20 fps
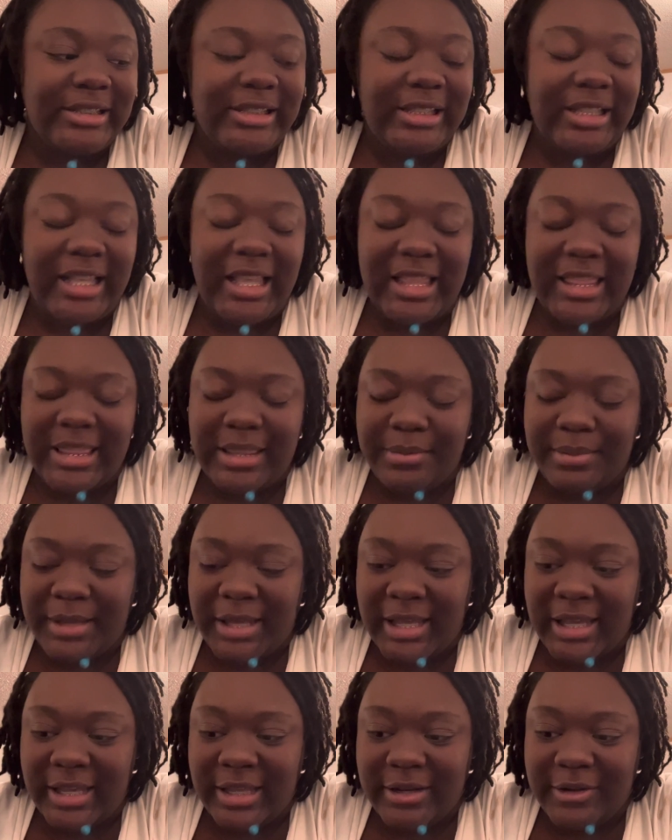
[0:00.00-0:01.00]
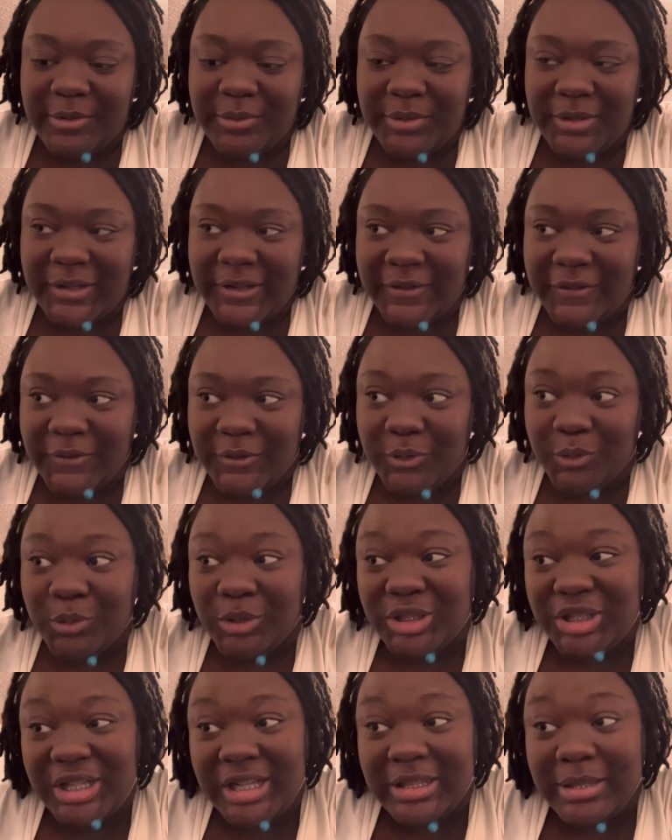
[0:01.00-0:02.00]
in the bed or whatever, or
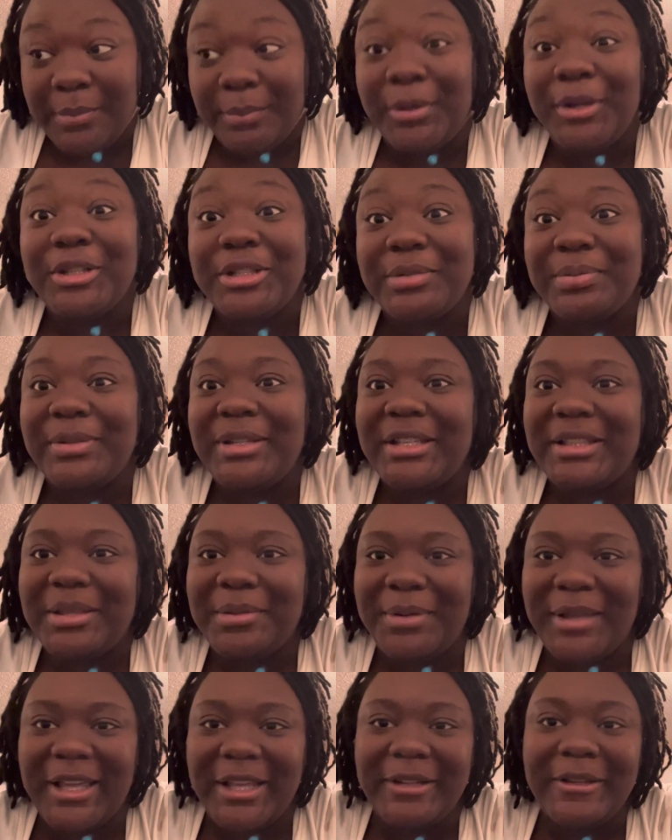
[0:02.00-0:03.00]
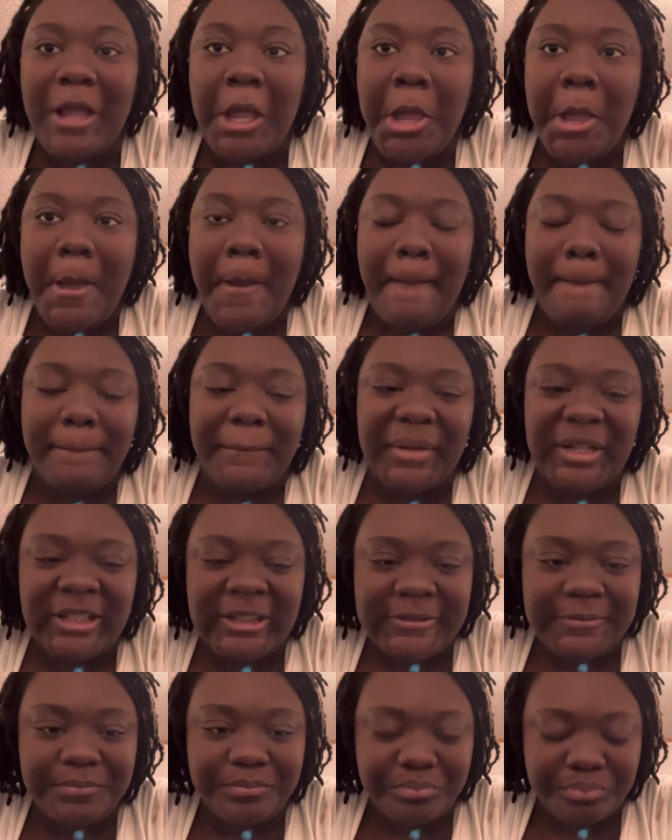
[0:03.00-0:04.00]
she had to push me in the bed.
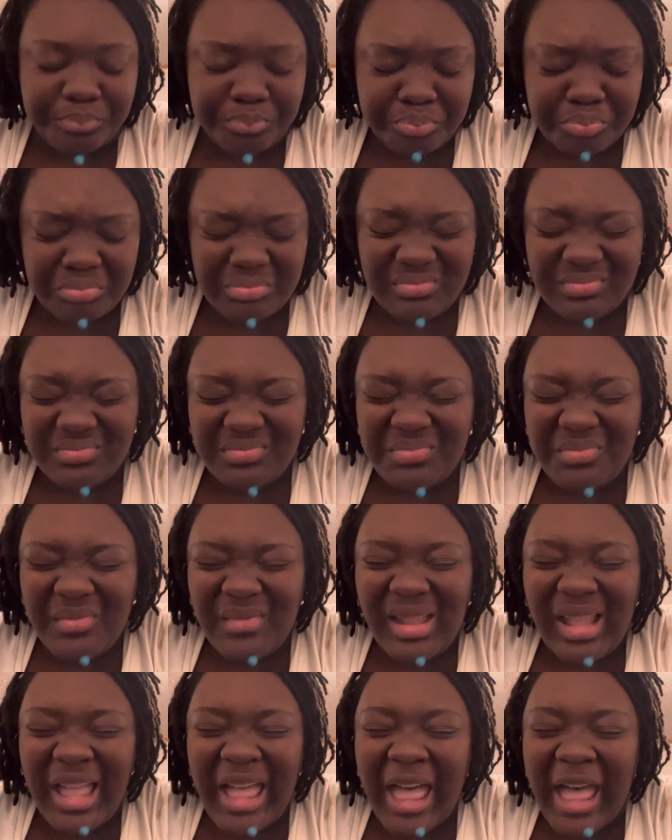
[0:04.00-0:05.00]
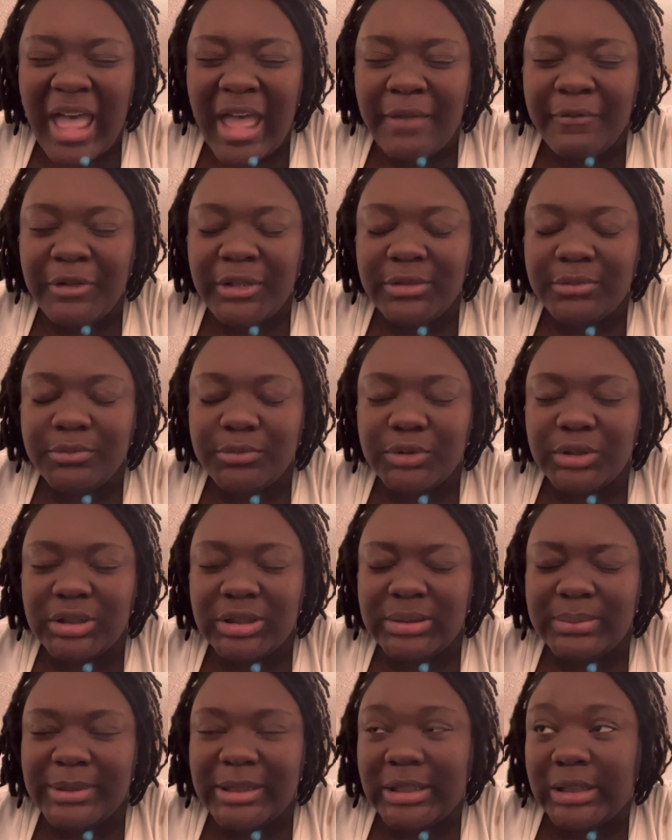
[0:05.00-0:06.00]
But haven't
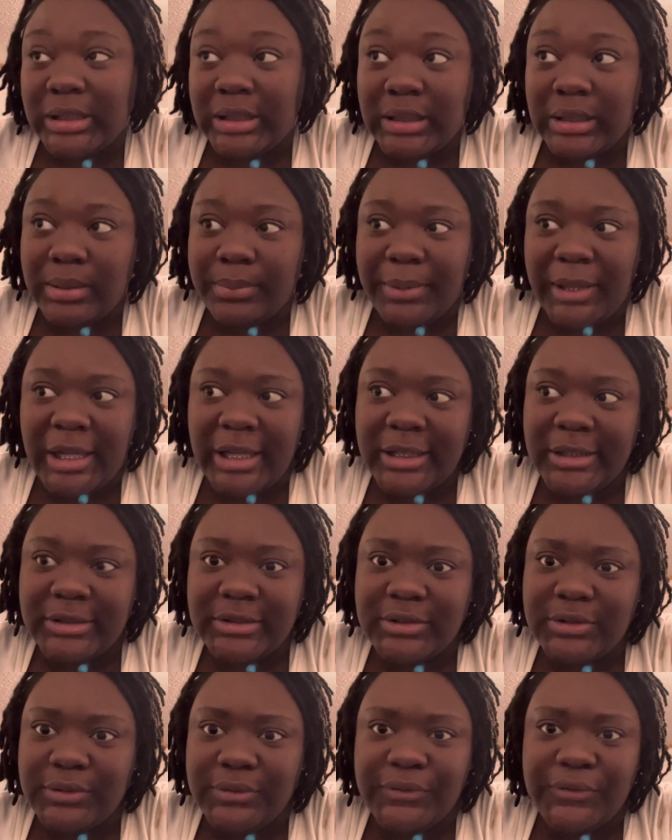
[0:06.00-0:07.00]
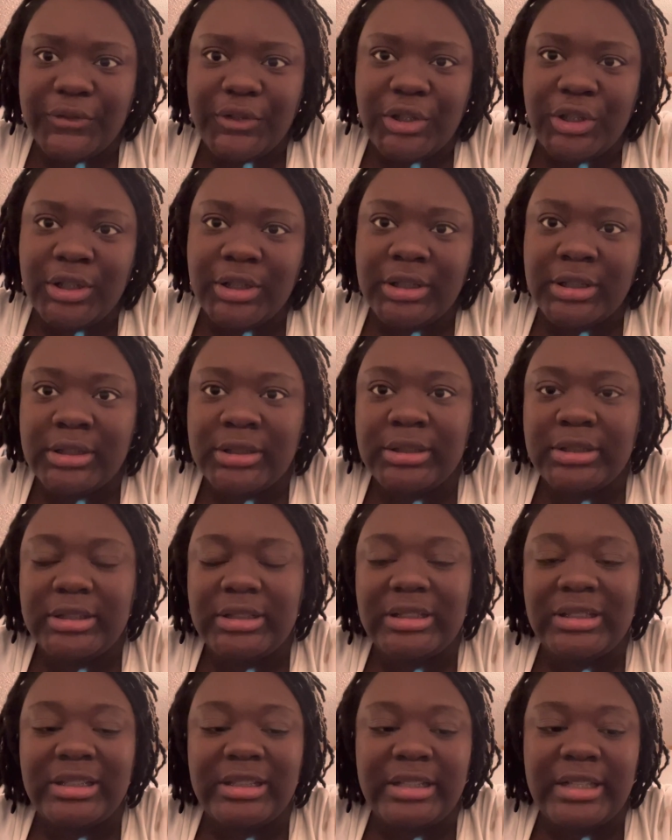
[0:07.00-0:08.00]
really been in any pain so far
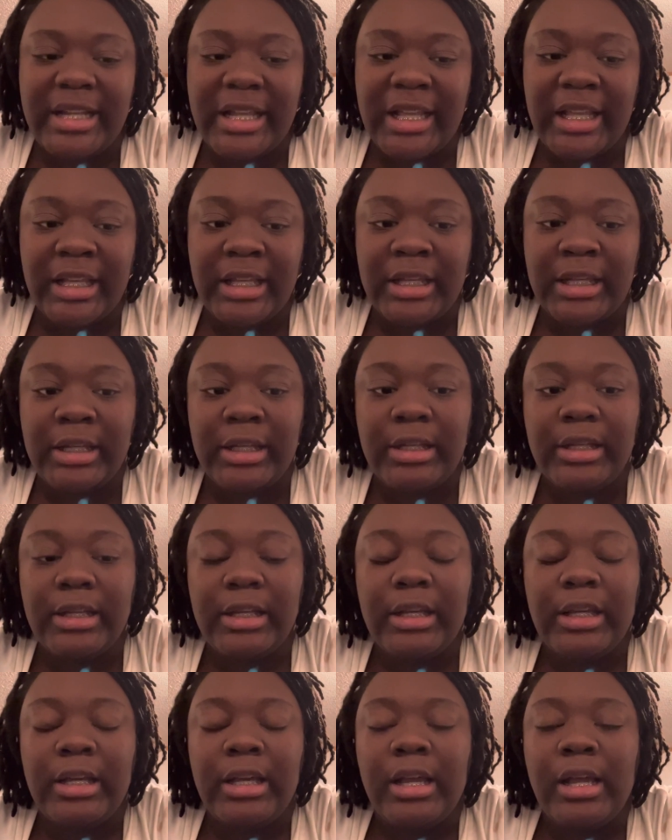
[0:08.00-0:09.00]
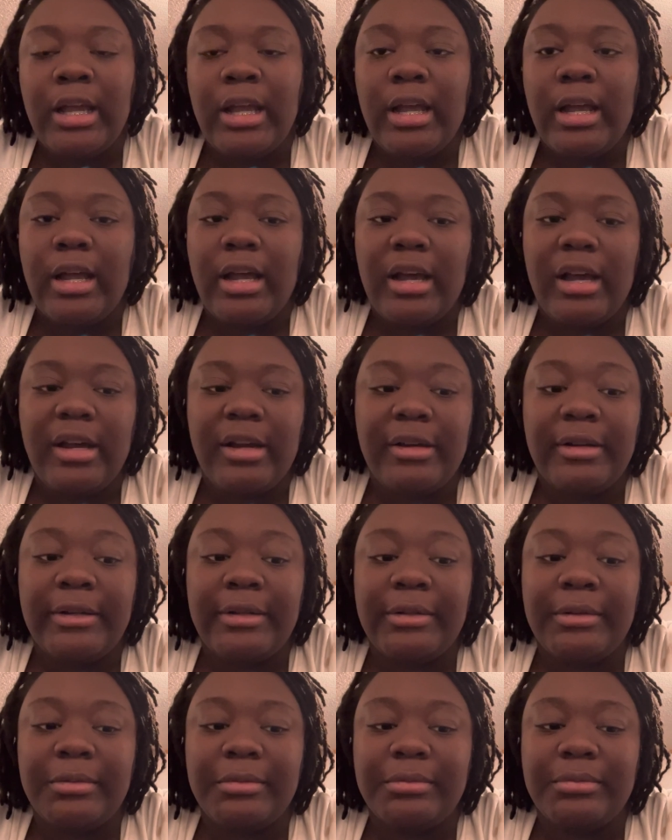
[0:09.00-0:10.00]
today. I